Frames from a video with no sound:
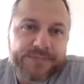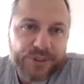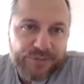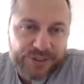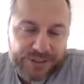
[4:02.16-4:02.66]

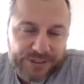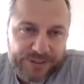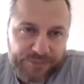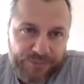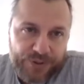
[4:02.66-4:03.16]
services
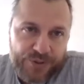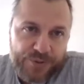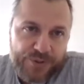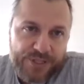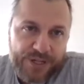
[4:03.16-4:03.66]

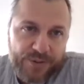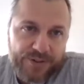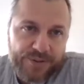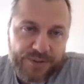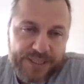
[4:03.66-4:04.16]
to South
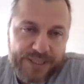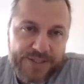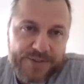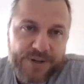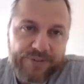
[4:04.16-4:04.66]

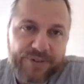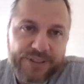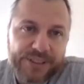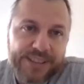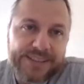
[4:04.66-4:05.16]
Sudanese
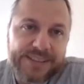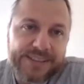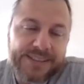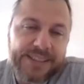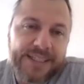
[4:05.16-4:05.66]

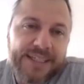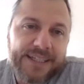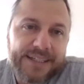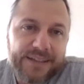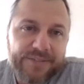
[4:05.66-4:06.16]
refugees
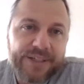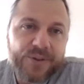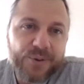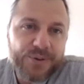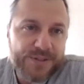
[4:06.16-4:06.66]
living
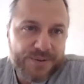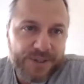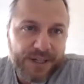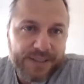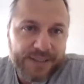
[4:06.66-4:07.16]
in northern
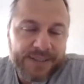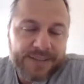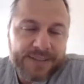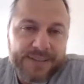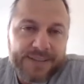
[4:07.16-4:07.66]
Uganda,
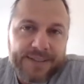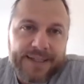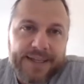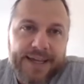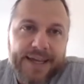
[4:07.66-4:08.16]

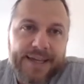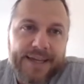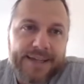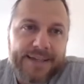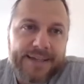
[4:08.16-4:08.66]

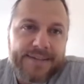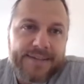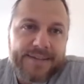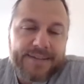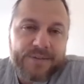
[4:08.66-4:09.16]
and
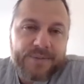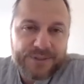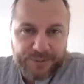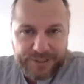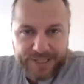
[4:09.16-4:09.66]
was
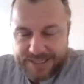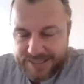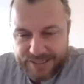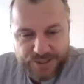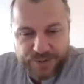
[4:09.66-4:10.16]
doing that
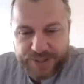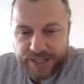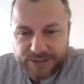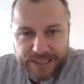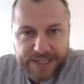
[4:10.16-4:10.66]
since
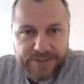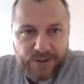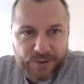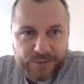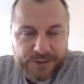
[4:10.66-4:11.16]
2008
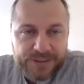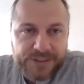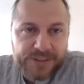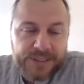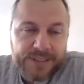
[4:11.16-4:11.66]

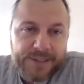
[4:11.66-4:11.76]
onwards.